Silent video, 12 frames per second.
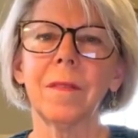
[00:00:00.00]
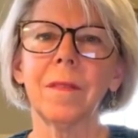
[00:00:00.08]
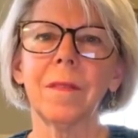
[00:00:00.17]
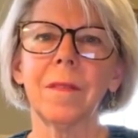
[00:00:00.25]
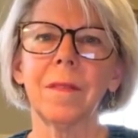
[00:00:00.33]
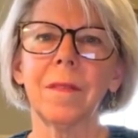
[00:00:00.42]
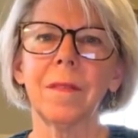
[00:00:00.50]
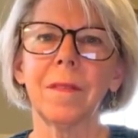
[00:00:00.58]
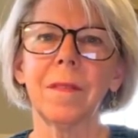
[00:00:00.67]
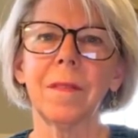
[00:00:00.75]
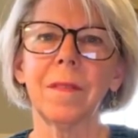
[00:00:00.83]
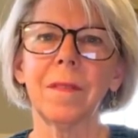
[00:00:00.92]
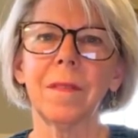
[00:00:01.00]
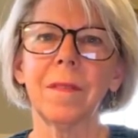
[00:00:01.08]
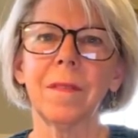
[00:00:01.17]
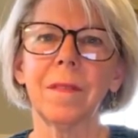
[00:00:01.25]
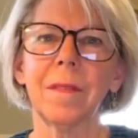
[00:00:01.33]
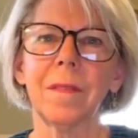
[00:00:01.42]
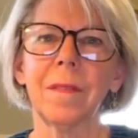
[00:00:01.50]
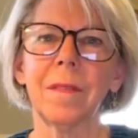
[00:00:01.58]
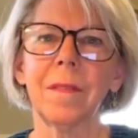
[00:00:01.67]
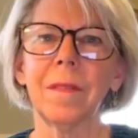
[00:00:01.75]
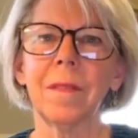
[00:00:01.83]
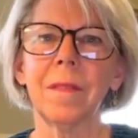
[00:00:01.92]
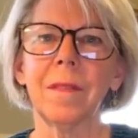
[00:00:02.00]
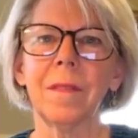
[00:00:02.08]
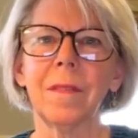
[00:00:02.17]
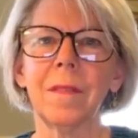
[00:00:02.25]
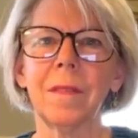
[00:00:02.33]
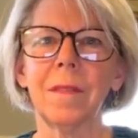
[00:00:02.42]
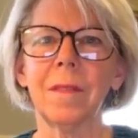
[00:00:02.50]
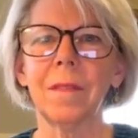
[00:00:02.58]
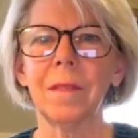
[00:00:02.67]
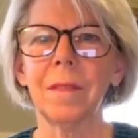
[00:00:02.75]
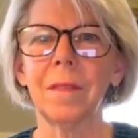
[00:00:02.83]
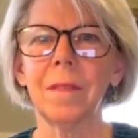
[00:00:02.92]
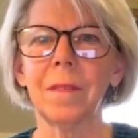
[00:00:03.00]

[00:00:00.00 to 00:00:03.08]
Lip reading: [no speech]